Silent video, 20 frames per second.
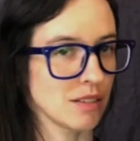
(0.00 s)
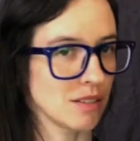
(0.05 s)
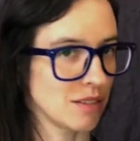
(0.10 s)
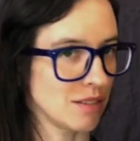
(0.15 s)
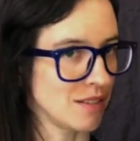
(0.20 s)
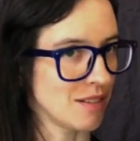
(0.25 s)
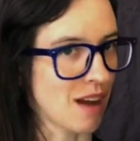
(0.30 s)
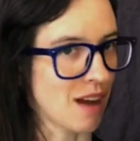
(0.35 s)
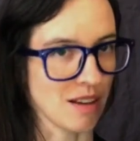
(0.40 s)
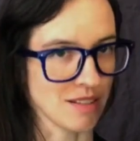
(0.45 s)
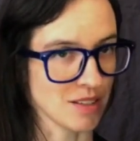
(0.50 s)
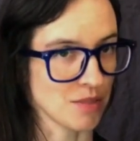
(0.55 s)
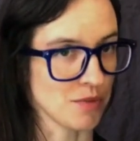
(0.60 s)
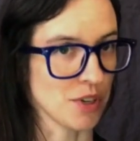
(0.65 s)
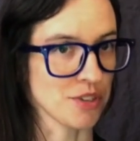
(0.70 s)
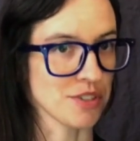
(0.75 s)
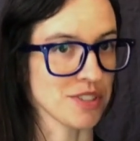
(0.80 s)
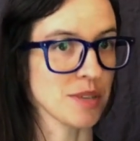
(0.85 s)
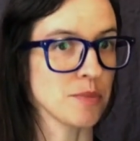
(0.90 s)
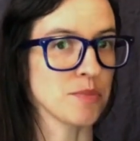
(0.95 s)
not severe
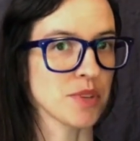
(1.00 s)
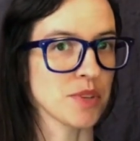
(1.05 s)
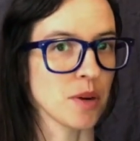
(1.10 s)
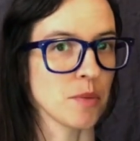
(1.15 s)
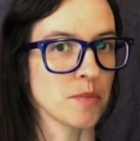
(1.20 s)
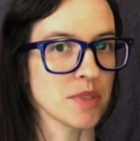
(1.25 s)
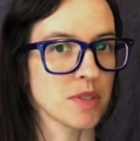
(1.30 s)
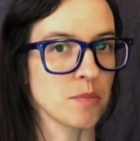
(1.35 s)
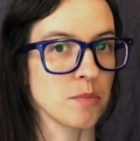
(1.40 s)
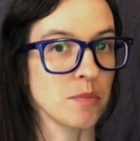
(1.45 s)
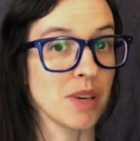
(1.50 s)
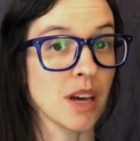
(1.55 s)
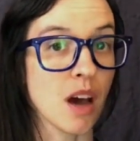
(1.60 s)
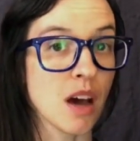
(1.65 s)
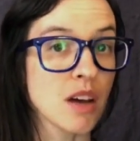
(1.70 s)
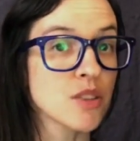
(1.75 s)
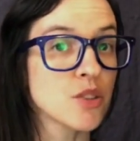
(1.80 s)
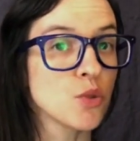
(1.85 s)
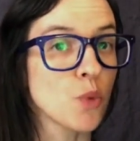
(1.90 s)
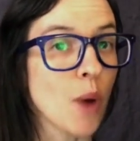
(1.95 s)
symptoms
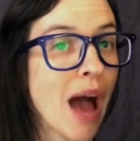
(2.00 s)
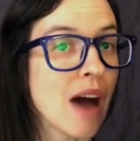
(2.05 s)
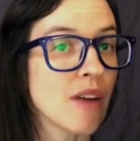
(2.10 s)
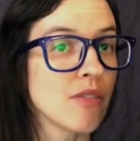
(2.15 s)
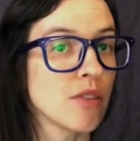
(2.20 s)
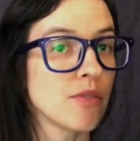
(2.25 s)
because you have a